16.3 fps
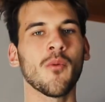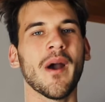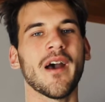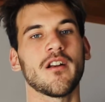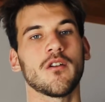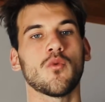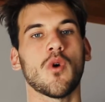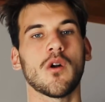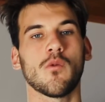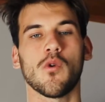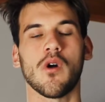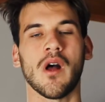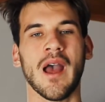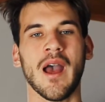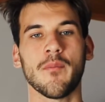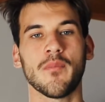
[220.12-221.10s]
matter what
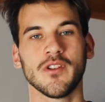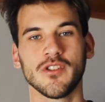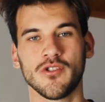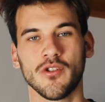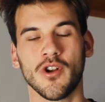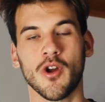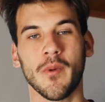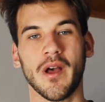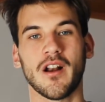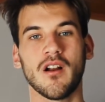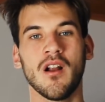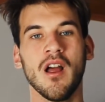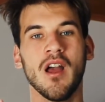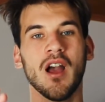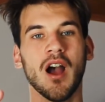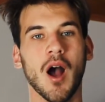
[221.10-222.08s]
will happen to you, no
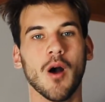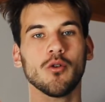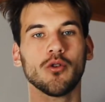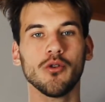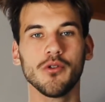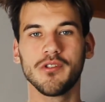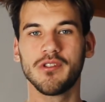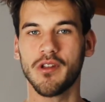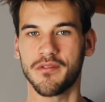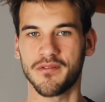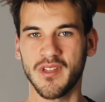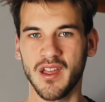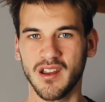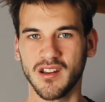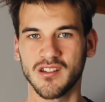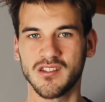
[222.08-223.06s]
matter how good the
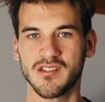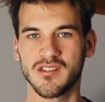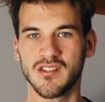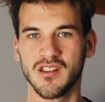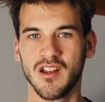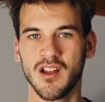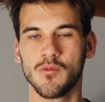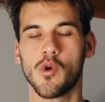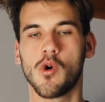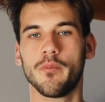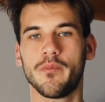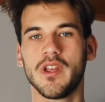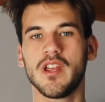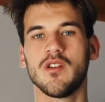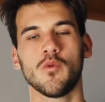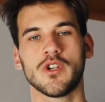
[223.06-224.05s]
things will
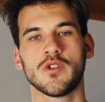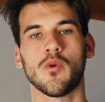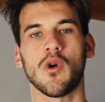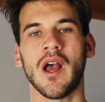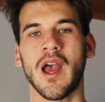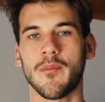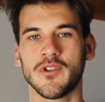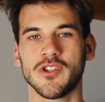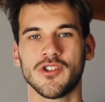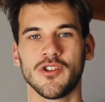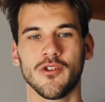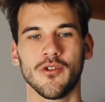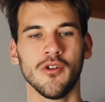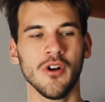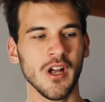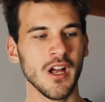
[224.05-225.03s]
be which will happen to
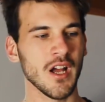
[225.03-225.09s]
you,